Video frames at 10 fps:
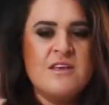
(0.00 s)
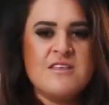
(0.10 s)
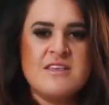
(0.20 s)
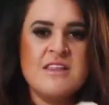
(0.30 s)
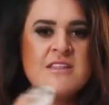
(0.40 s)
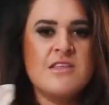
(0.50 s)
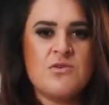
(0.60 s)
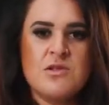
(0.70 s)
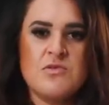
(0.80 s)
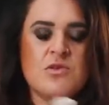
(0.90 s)
sealing this
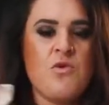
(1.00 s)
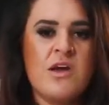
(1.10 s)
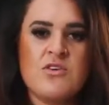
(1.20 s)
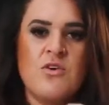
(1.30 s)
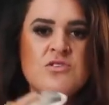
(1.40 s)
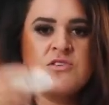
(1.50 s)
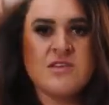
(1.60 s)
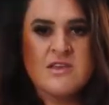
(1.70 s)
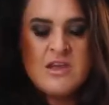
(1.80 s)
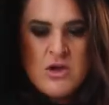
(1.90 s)
grid with Christ
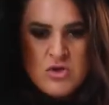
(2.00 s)
consciousness,